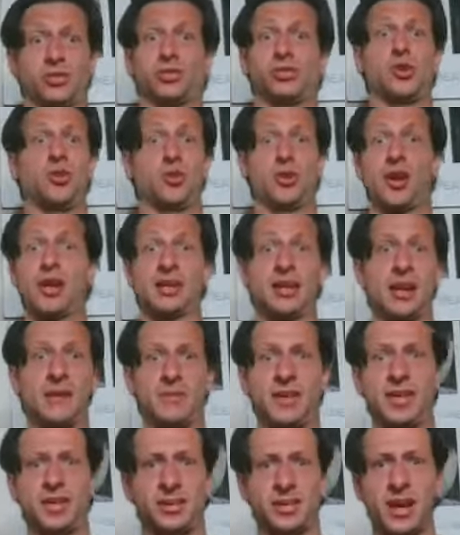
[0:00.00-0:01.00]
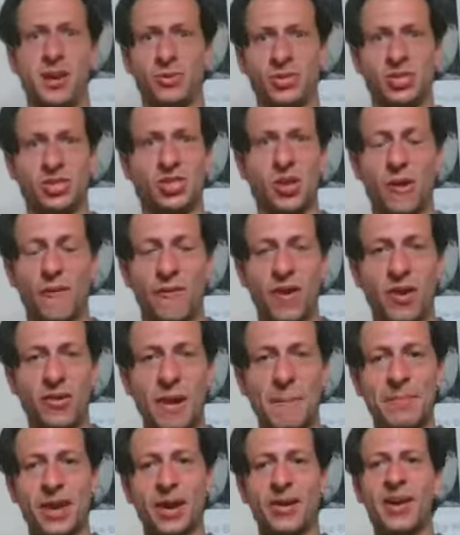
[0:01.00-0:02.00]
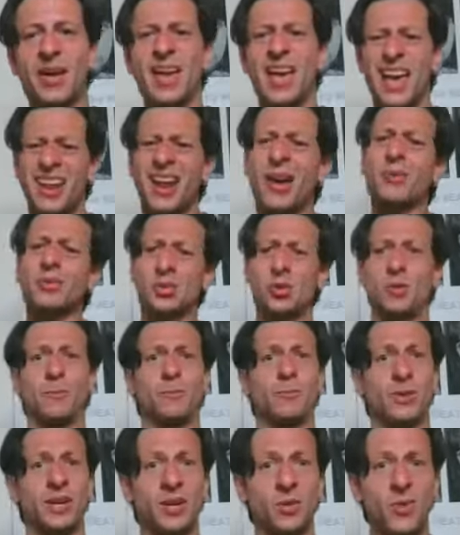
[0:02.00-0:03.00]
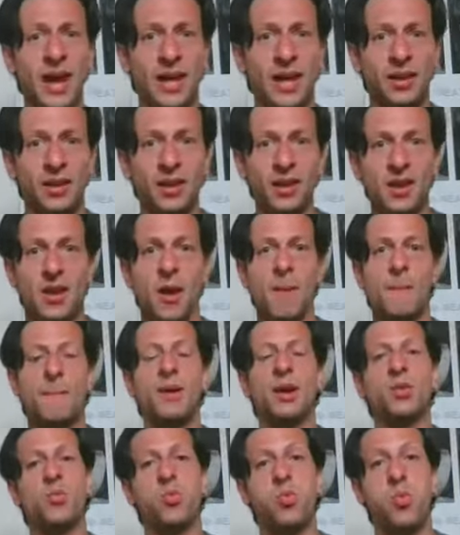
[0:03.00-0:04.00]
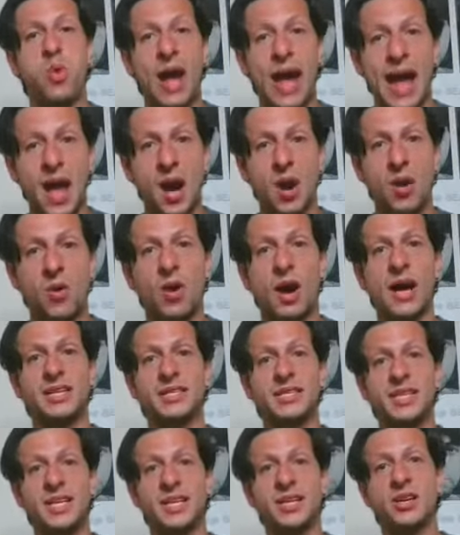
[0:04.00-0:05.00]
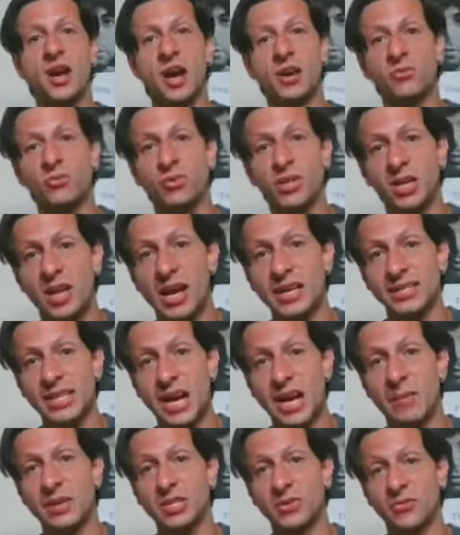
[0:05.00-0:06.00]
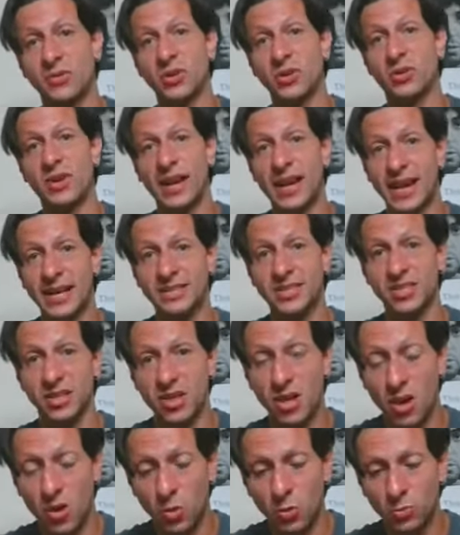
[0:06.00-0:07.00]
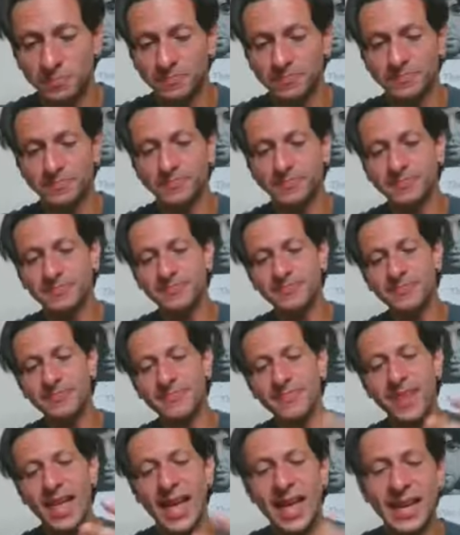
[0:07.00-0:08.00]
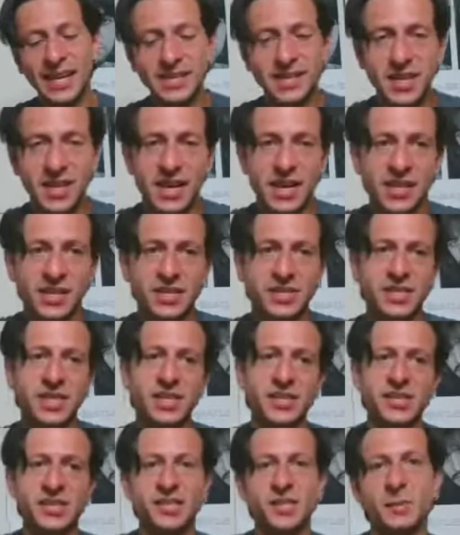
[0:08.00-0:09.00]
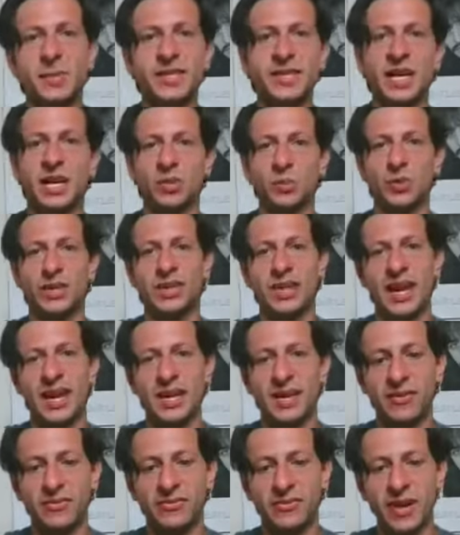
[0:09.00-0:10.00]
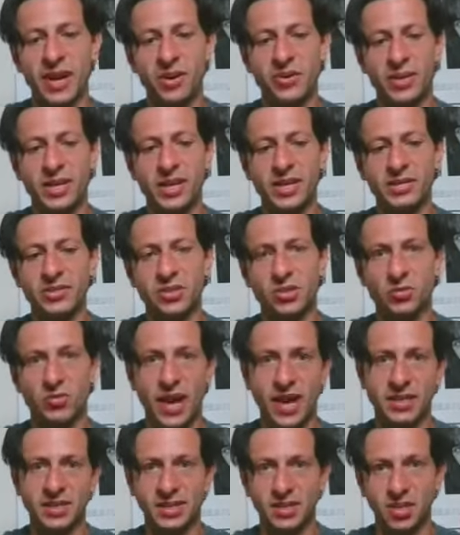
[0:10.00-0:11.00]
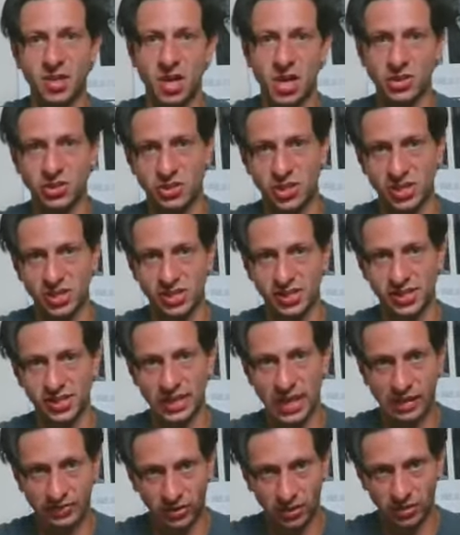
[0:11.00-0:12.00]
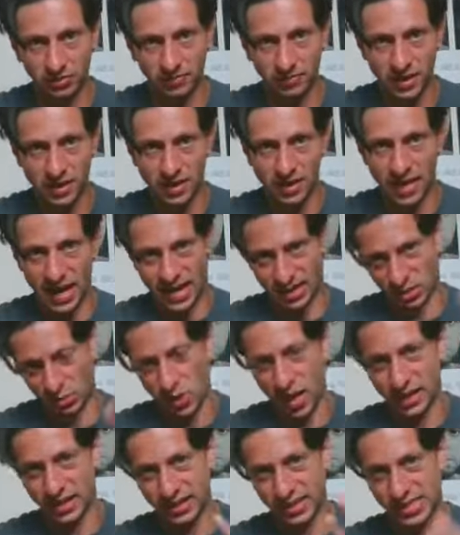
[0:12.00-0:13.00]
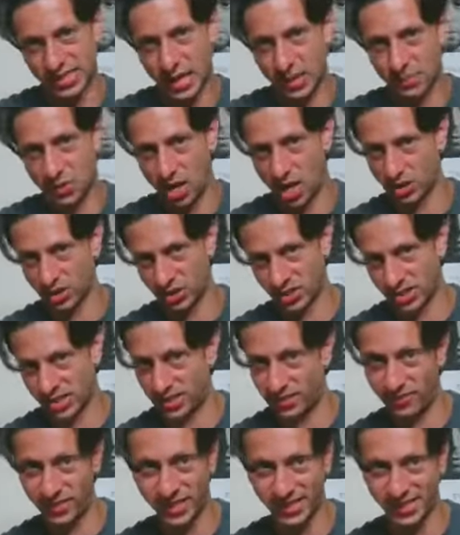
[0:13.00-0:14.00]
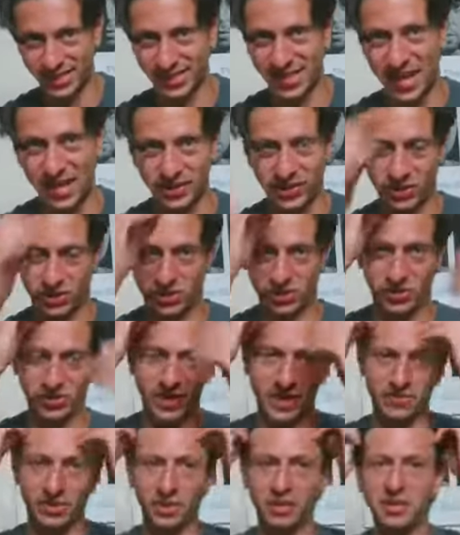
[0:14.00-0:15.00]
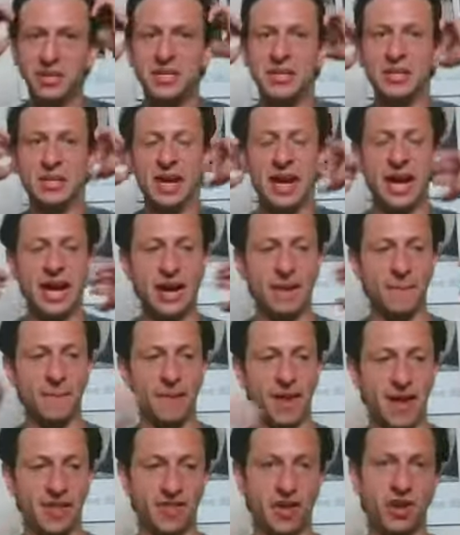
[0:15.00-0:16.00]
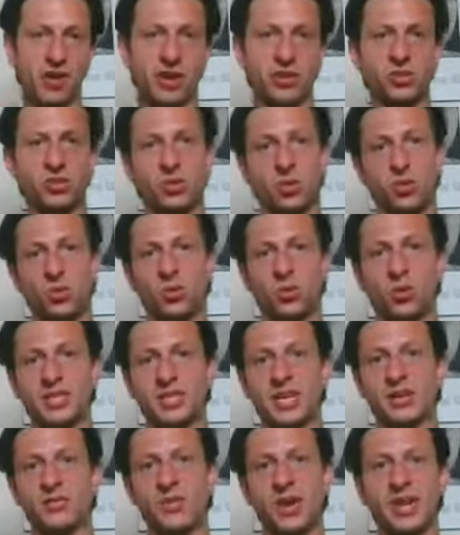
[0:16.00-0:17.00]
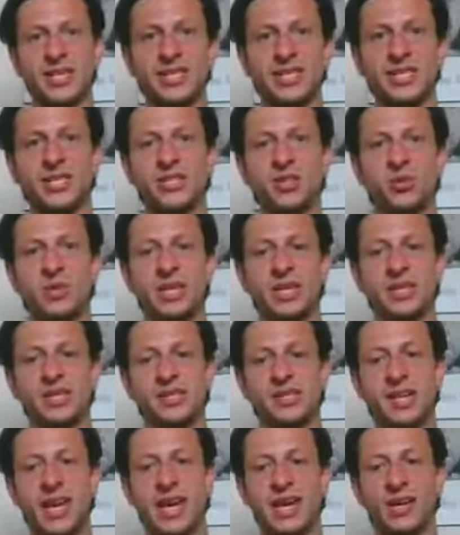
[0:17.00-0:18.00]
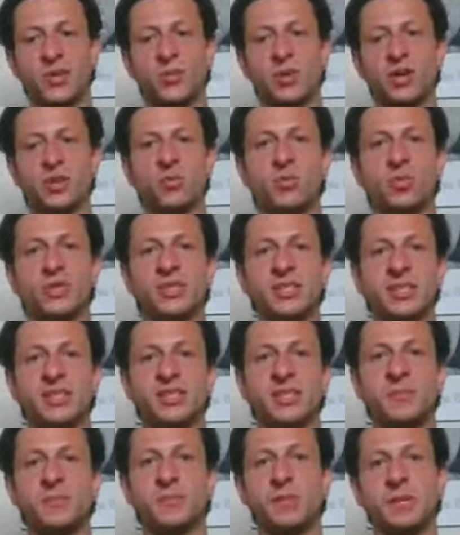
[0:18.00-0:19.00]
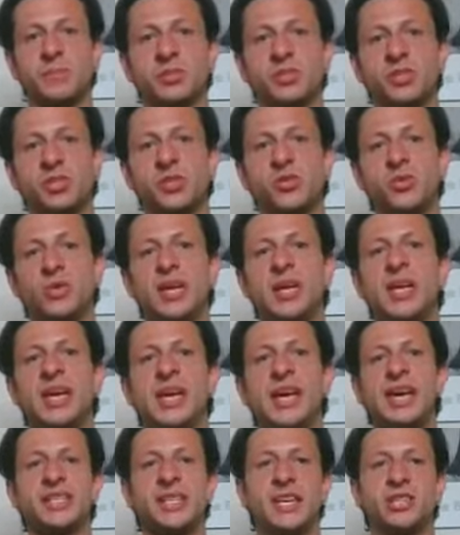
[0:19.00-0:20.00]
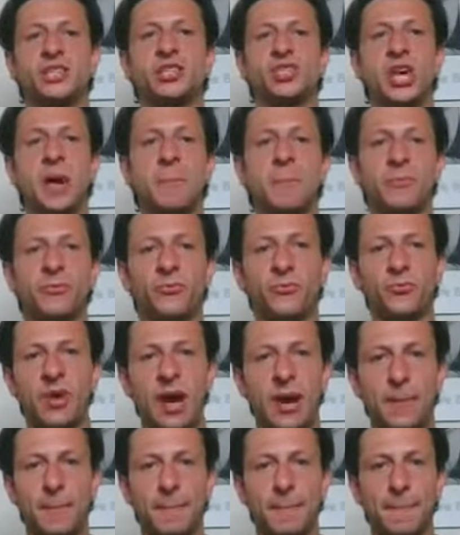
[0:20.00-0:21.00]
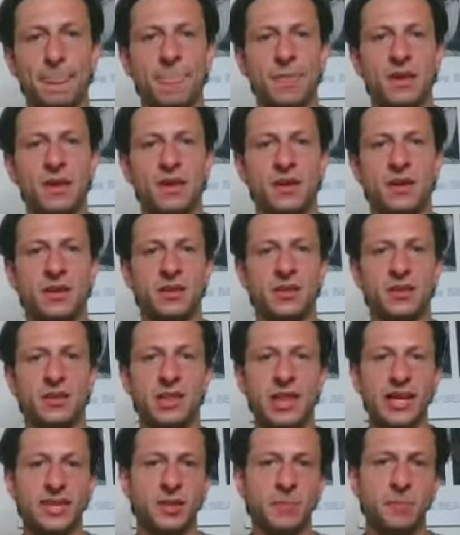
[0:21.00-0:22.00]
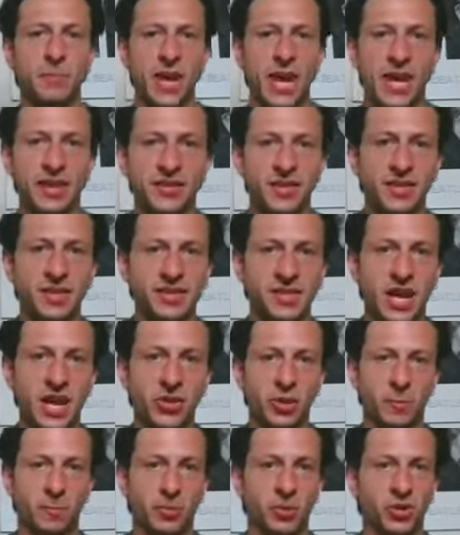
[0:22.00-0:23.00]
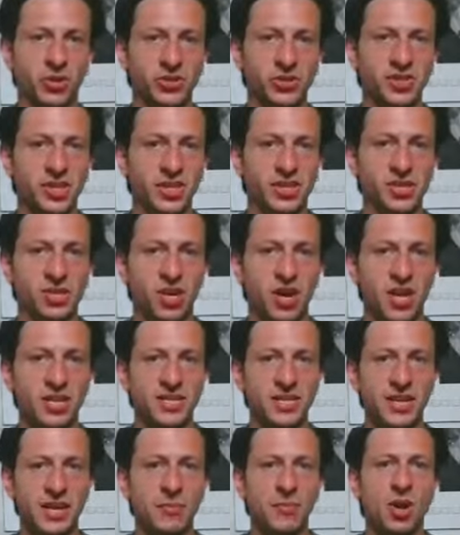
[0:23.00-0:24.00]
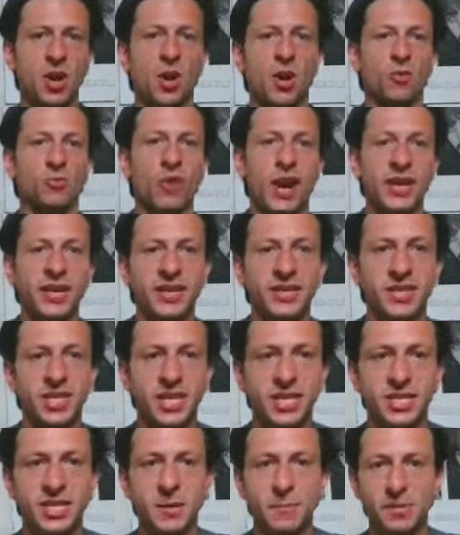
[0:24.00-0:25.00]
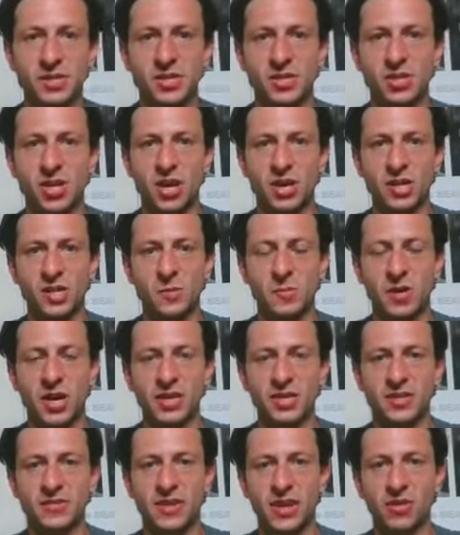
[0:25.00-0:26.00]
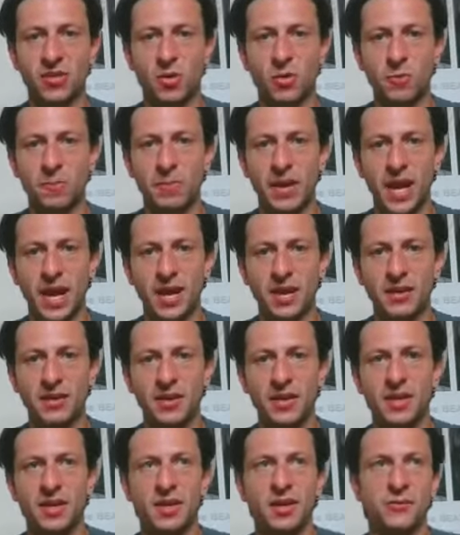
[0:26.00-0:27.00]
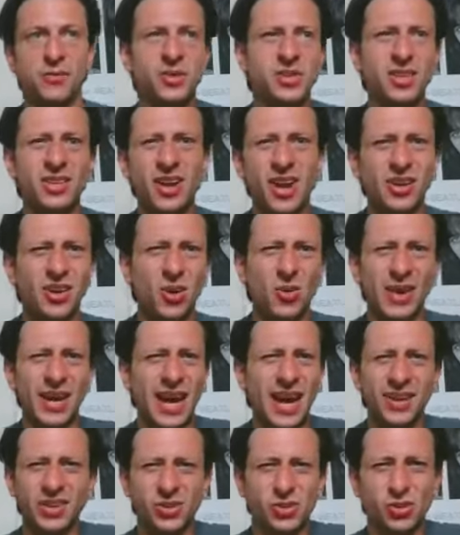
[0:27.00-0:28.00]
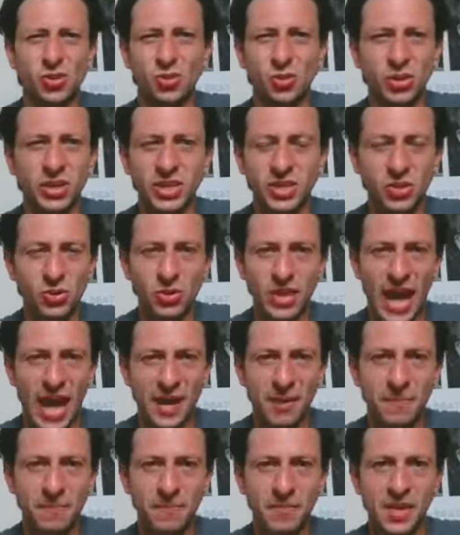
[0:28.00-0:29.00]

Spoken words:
so goddamn healed. I was so far up there, and I was doing pretty well. But wow, I did not realize how much further I had to go. And these things need to be dealt with at a very direct and conscious level, as well as subconscious and even a cellular level. And there are tools and ways to do this. And one of the worst things that people do is they jump from, like, the pain that this other person is causing them right into the deepest and darkest parts of their own pain, firstly not knowing how to truly do that.